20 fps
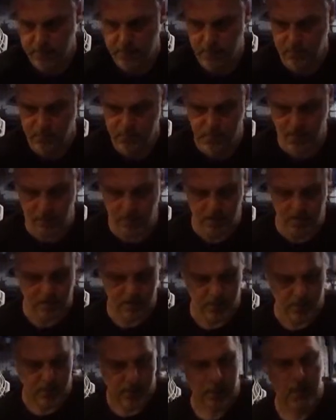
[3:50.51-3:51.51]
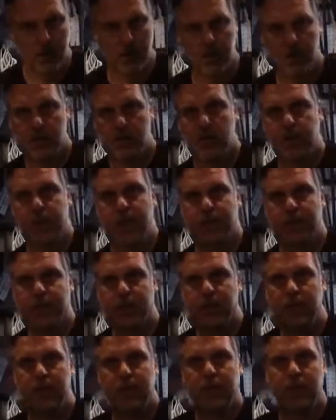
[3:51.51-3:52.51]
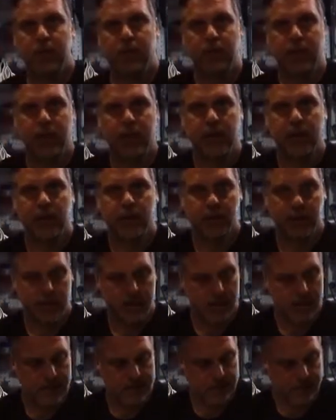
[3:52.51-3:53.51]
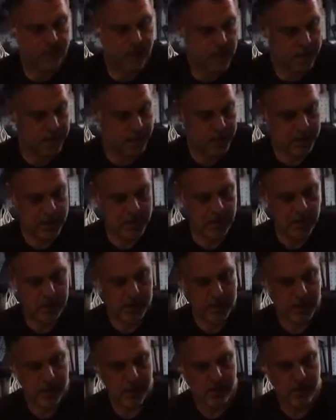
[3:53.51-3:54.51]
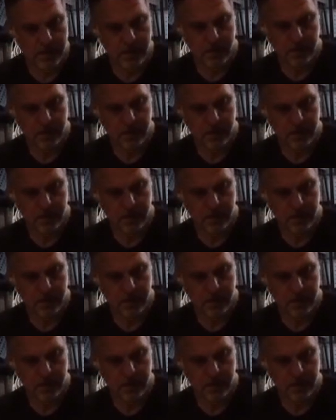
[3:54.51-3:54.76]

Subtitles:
So should be a fun build, and hope you can stick around